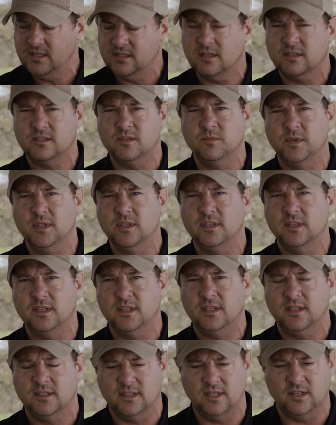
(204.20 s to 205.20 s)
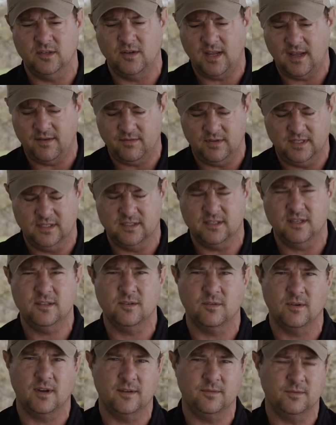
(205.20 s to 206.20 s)
adjustability that you have in these
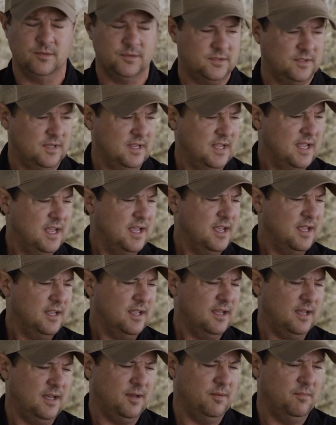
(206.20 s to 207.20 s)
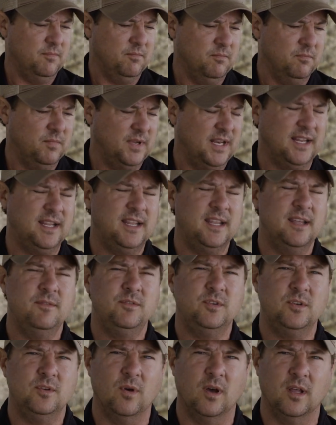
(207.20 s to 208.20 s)
other rifles, but it
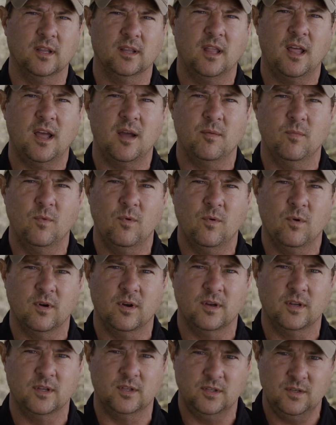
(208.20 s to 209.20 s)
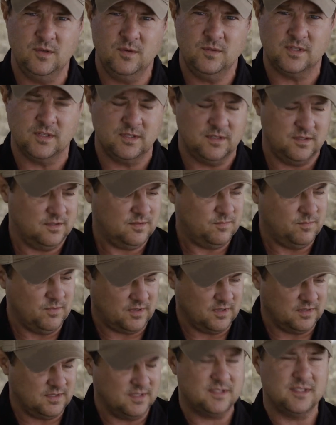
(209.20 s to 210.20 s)
gives you a lot more usages
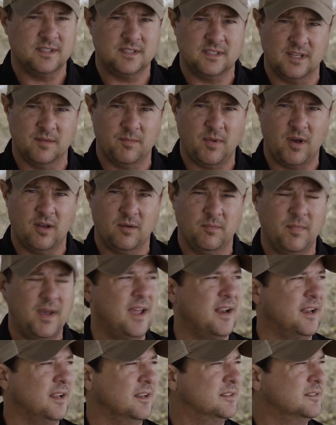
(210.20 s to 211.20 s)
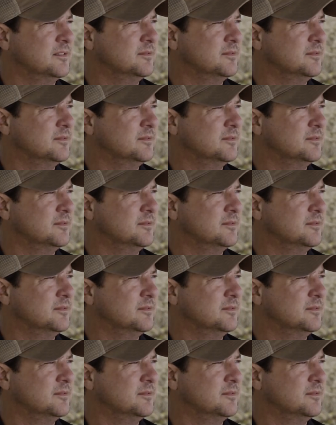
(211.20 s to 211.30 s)
because it's a semi-automatic.